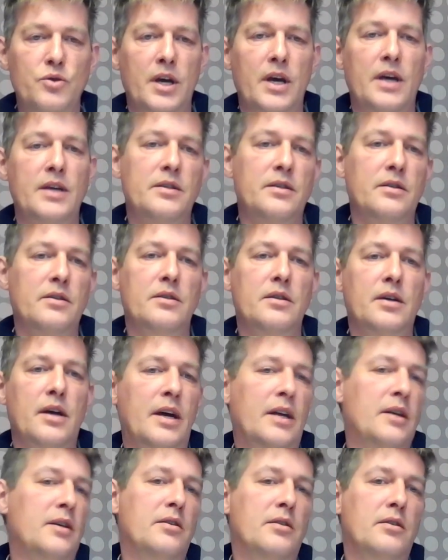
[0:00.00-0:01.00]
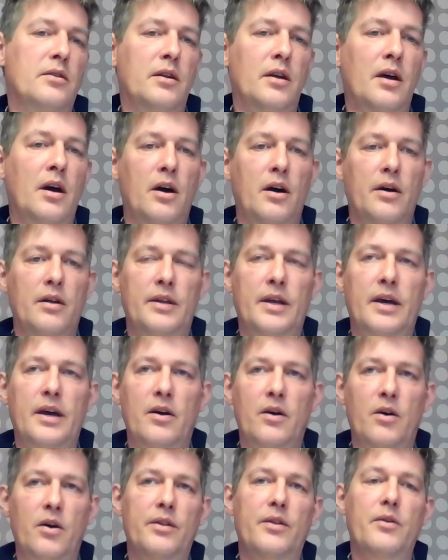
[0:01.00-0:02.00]
cases, and there
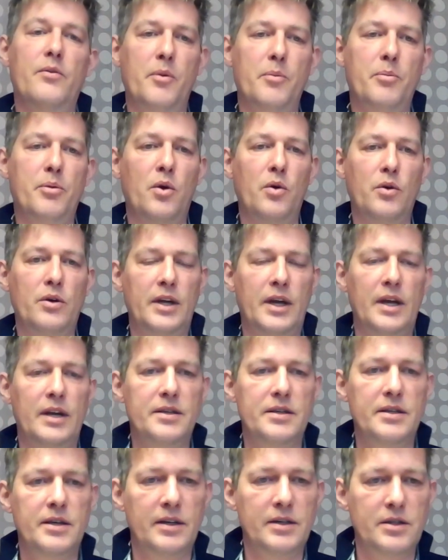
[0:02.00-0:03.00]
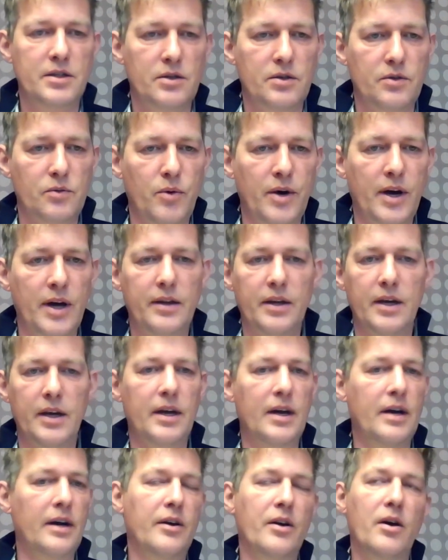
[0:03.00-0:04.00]
are other report data sets where
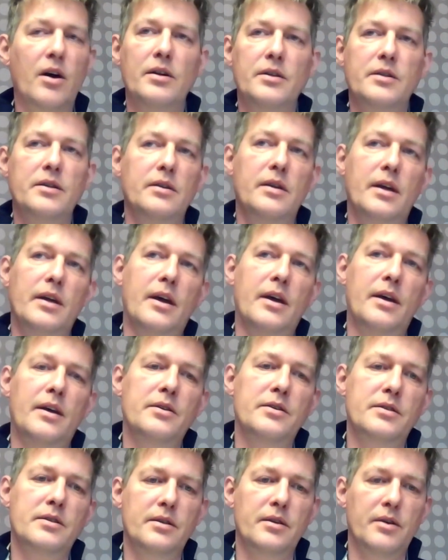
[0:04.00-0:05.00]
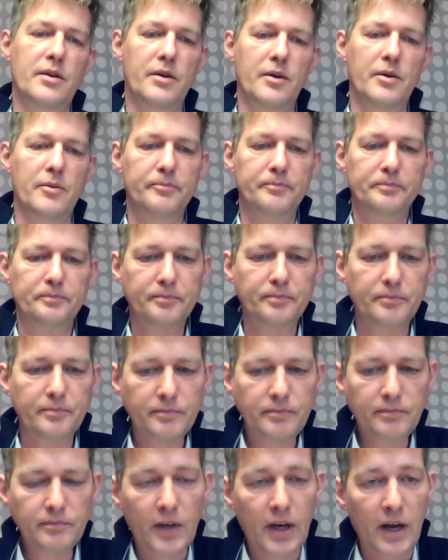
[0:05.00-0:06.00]
they are not as
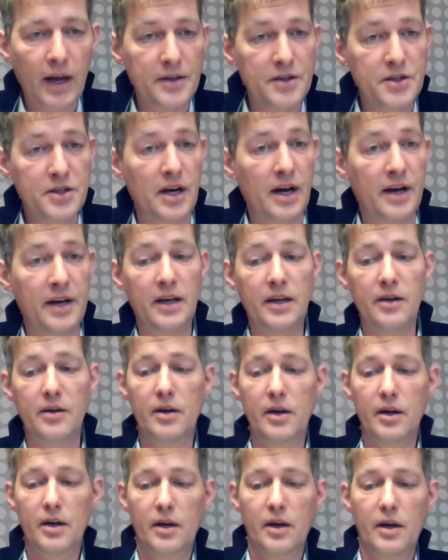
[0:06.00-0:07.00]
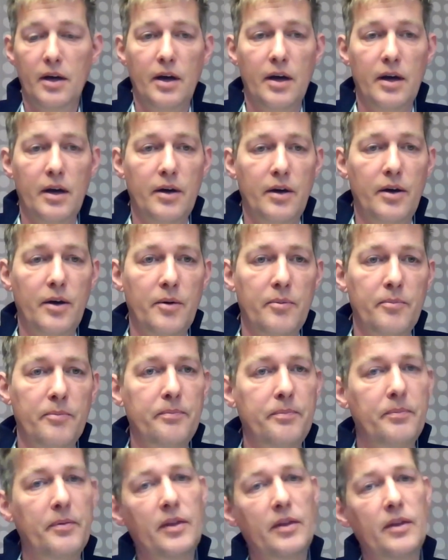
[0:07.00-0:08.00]
shiny.
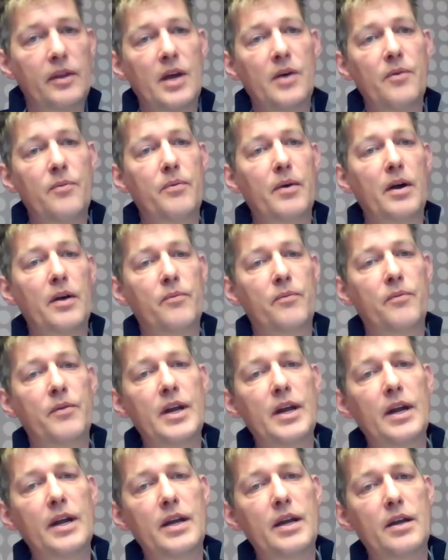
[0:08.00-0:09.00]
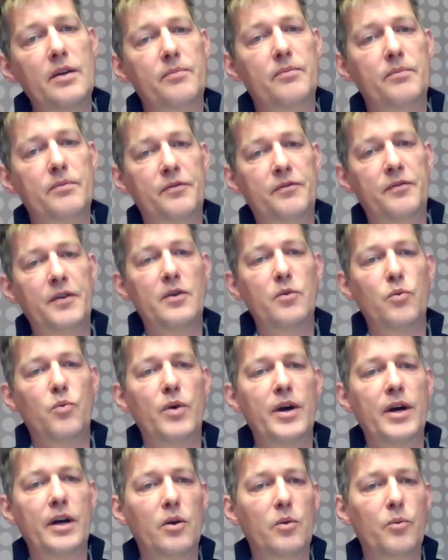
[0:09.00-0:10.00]
They really fit
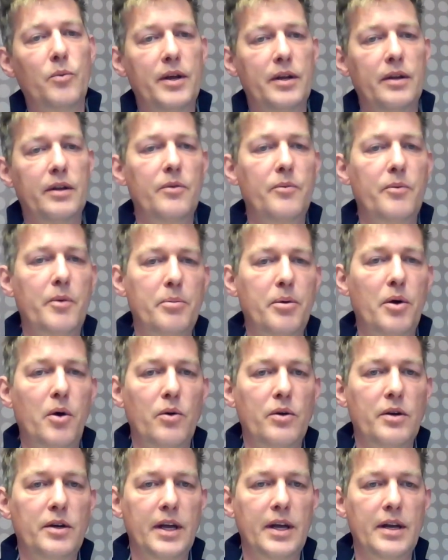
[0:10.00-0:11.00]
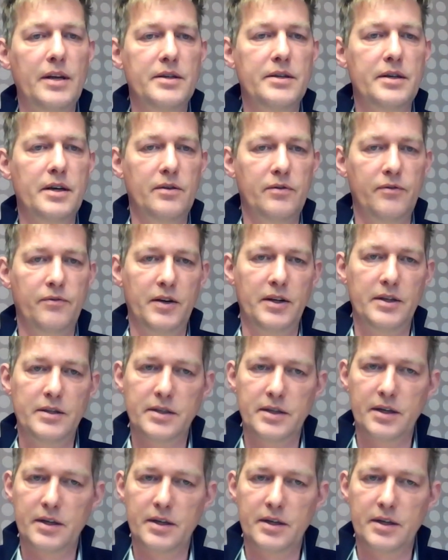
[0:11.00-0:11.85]
well when the report data set fits